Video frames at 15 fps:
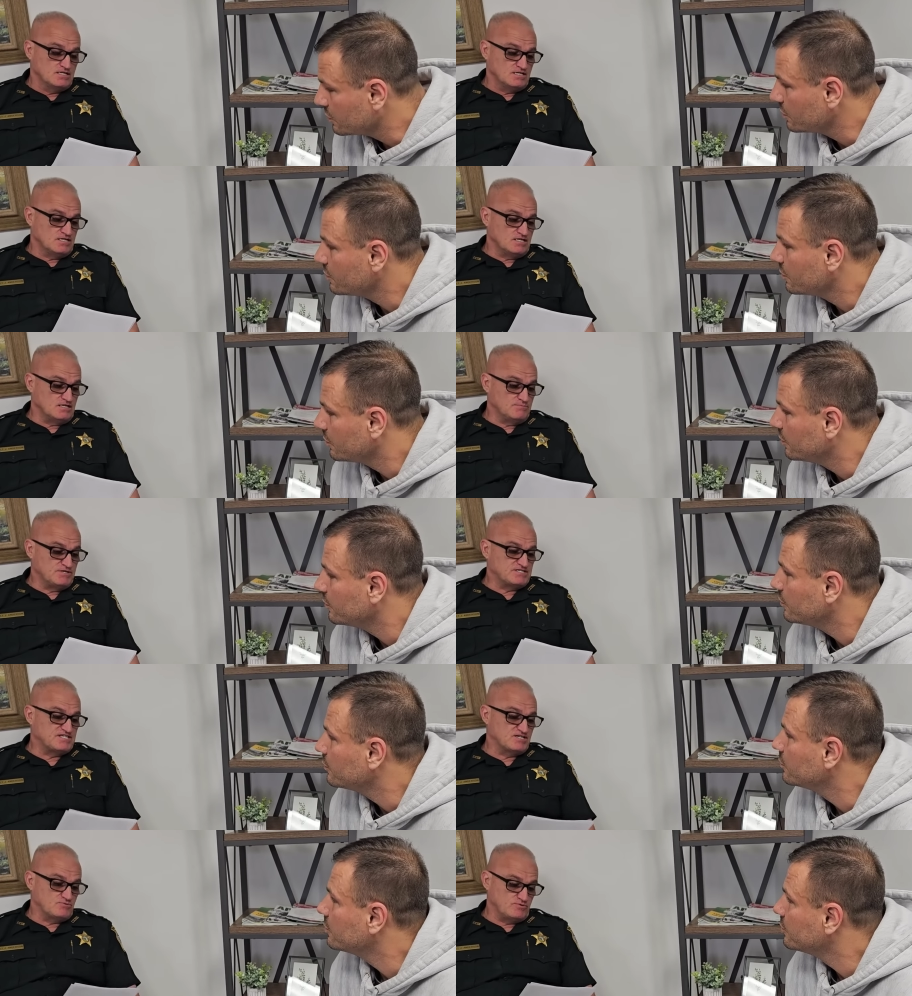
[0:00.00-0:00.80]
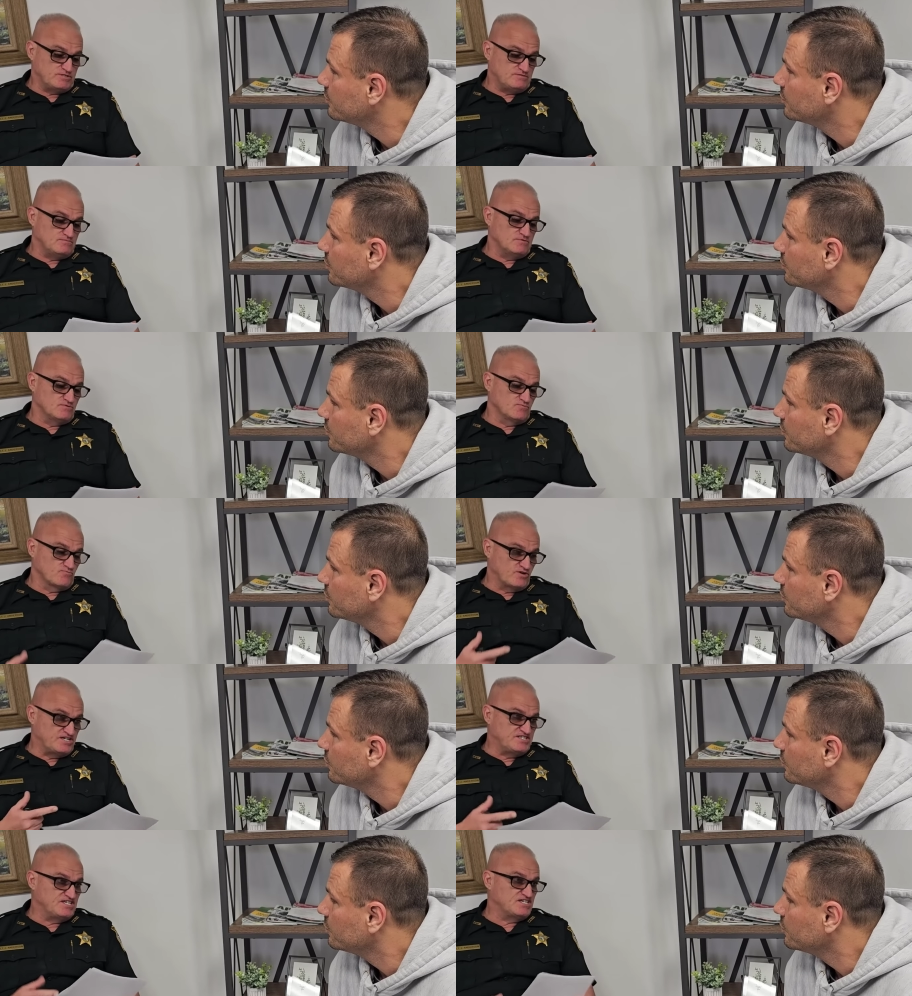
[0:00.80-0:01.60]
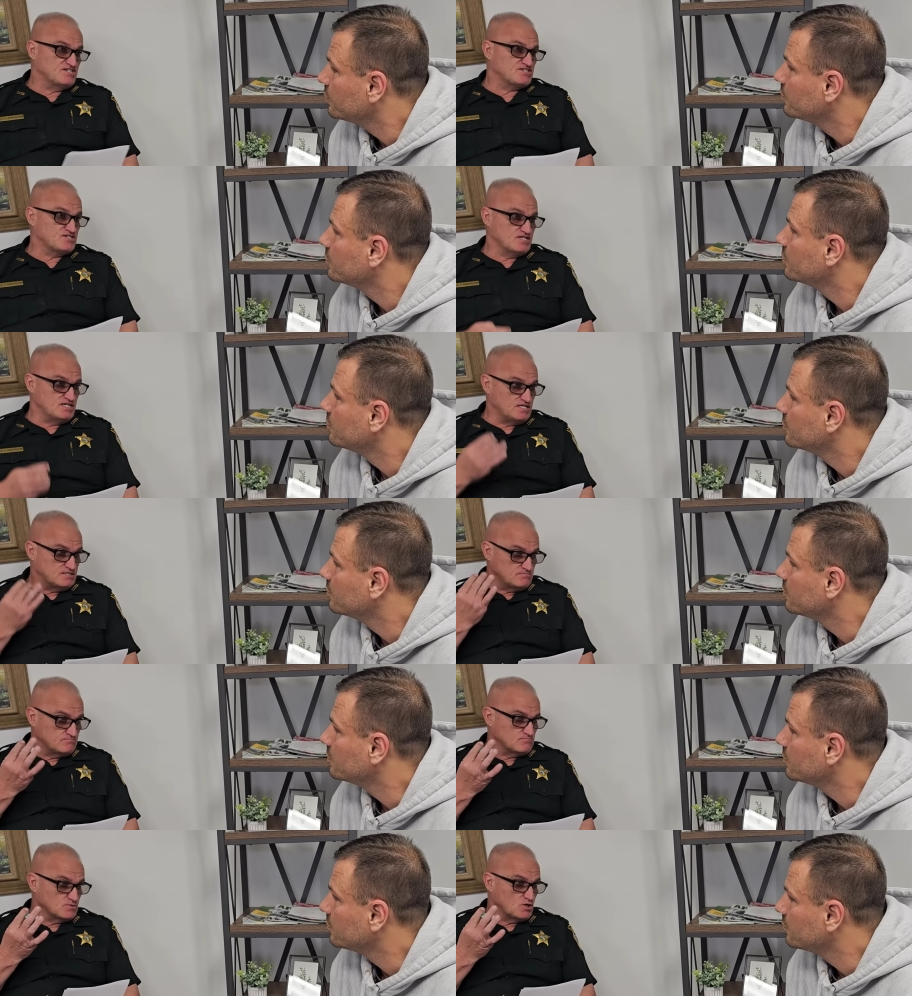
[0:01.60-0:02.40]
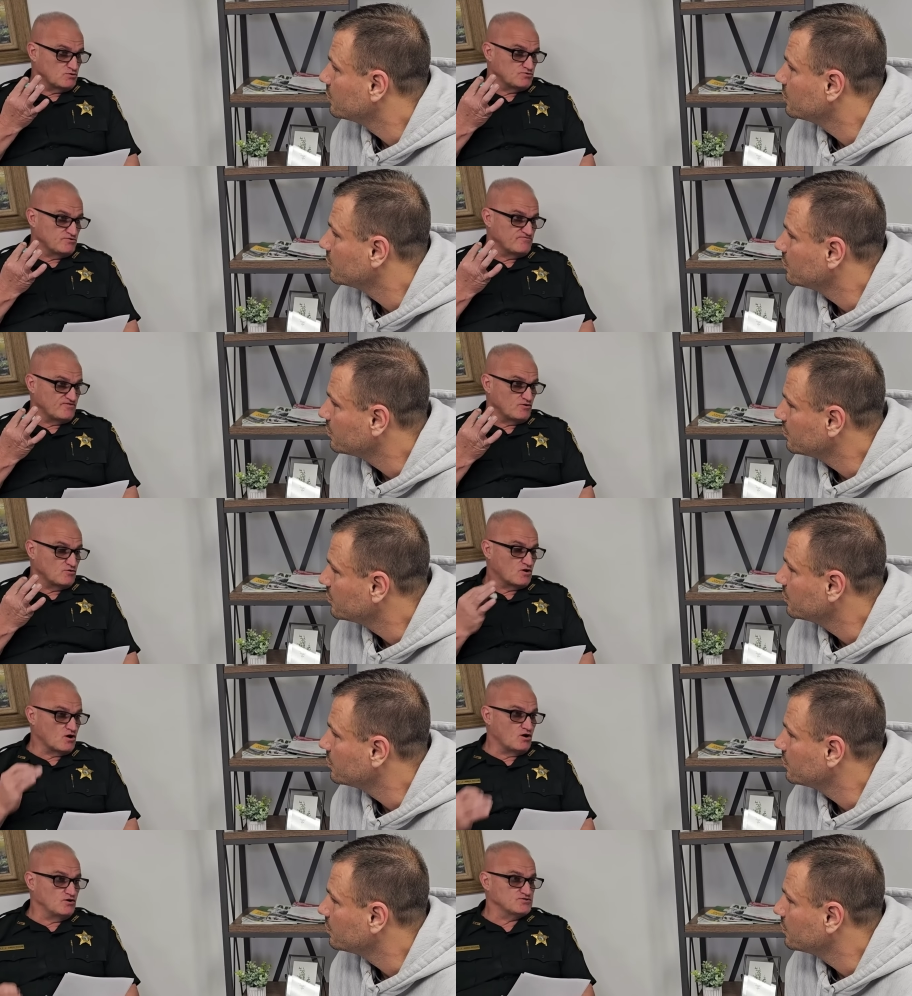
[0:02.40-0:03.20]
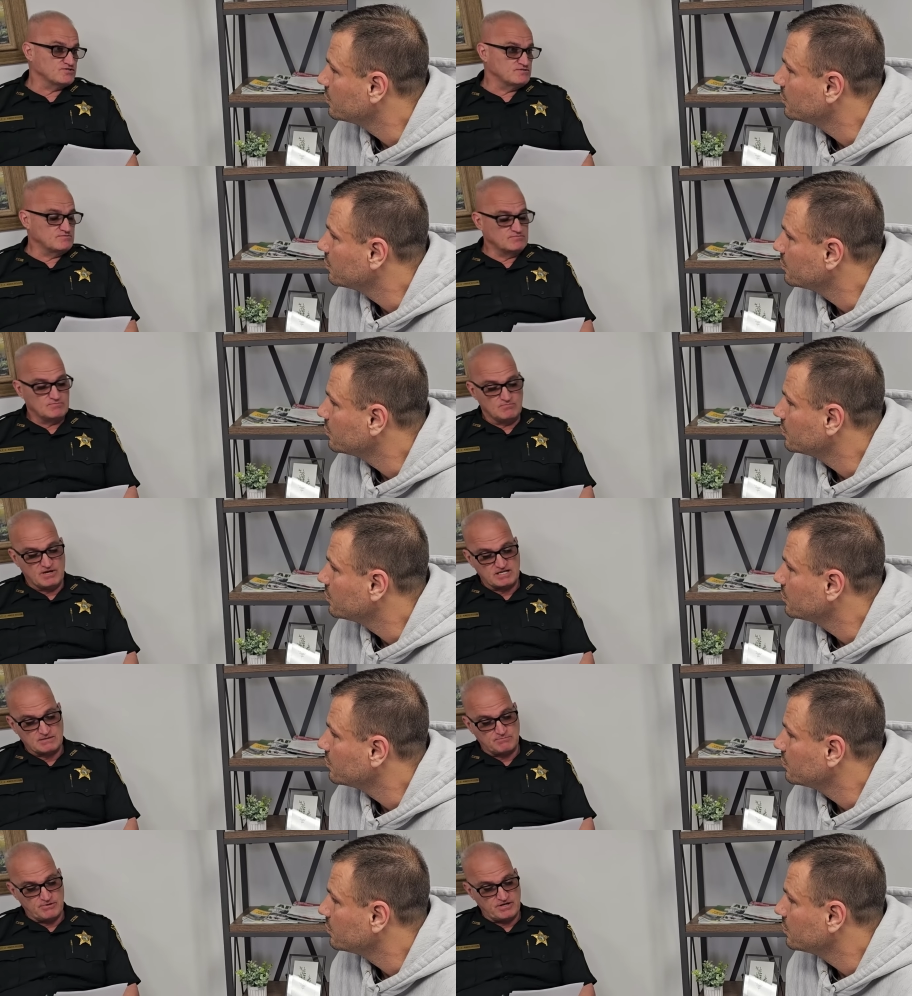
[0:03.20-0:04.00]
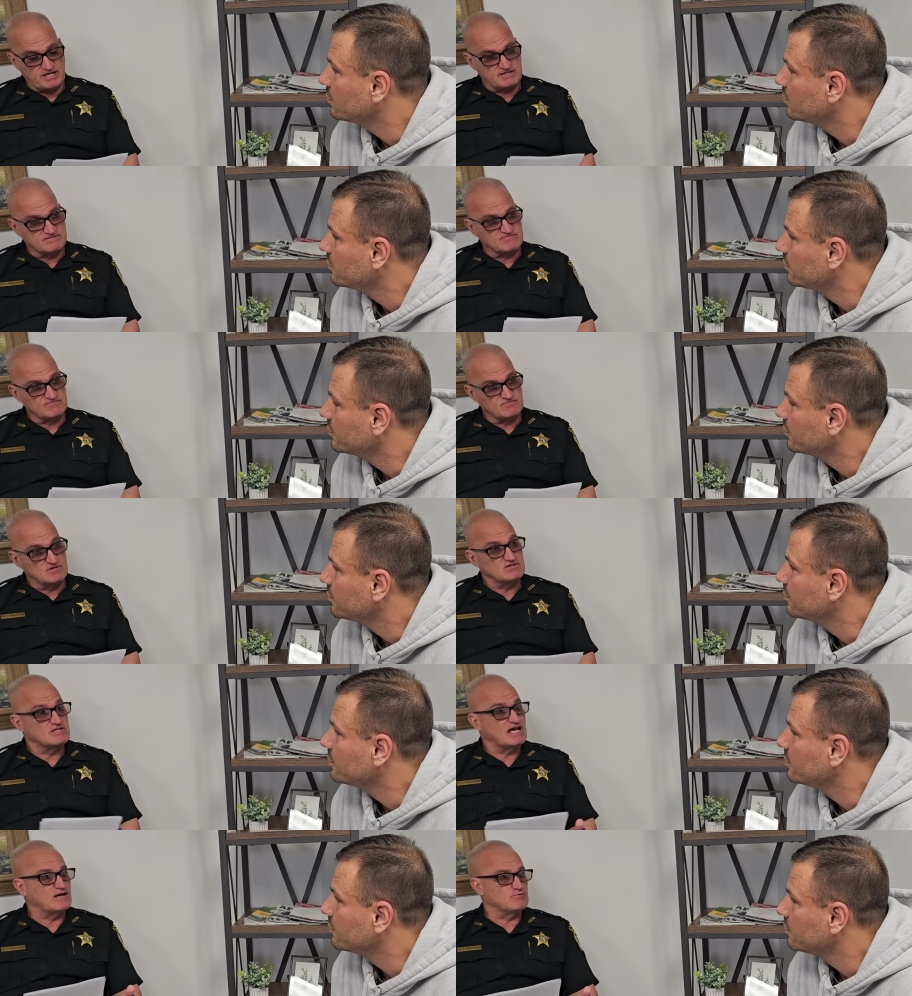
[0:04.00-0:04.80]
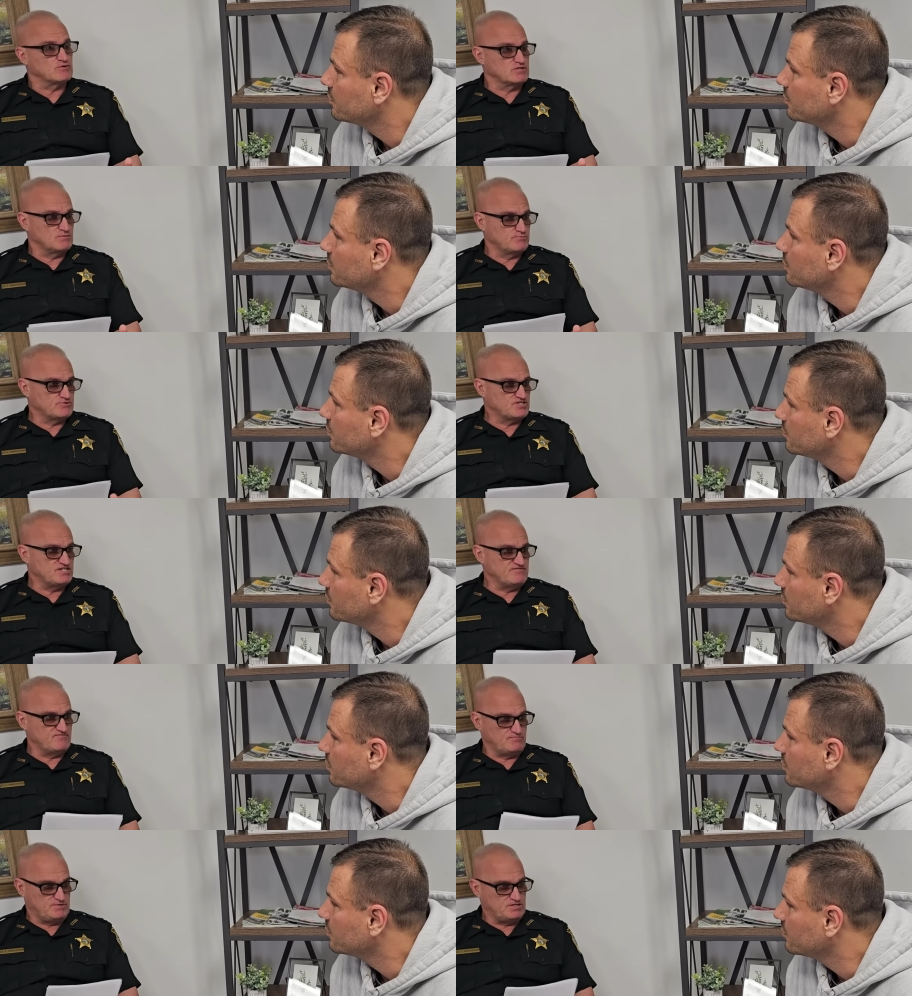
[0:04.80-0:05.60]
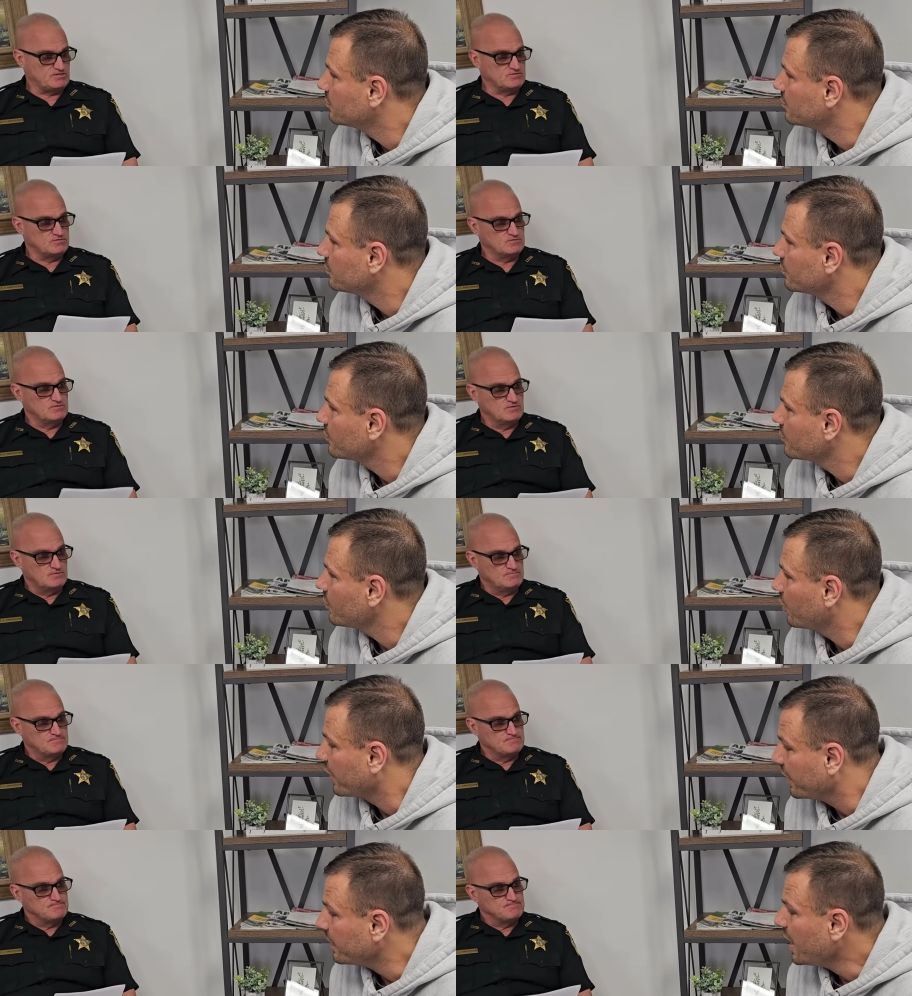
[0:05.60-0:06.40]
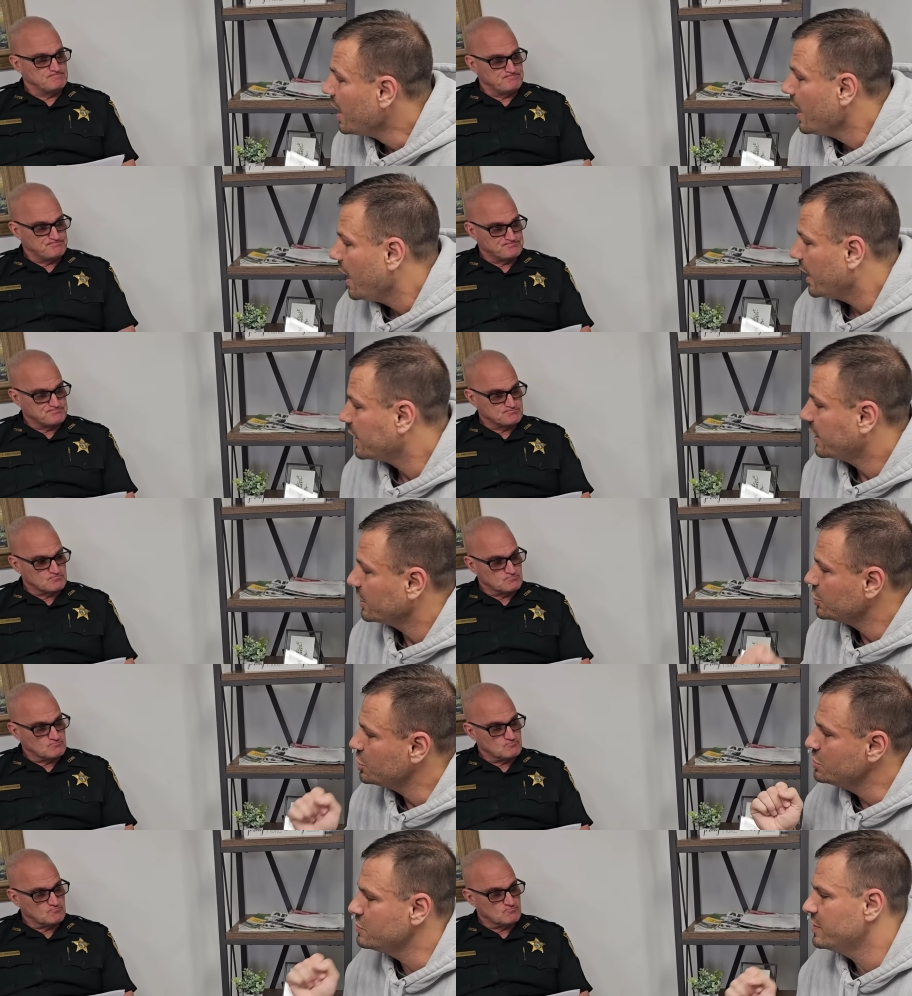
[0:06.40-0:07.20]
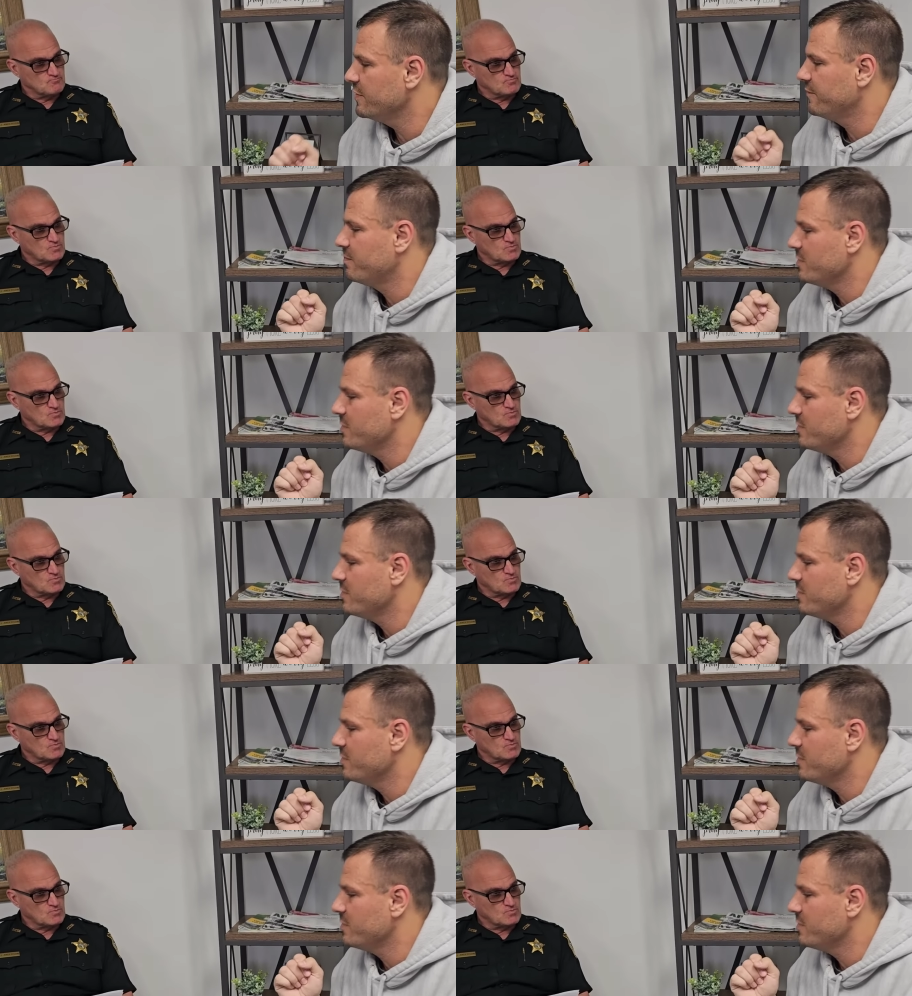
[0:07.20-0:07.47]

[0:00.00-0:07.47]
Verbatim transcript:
Speaker 1: Uh, but until we read this and go through the phone calls and make a plan how we're gonna proceed from here.
Speaker 2: Okay, and can you give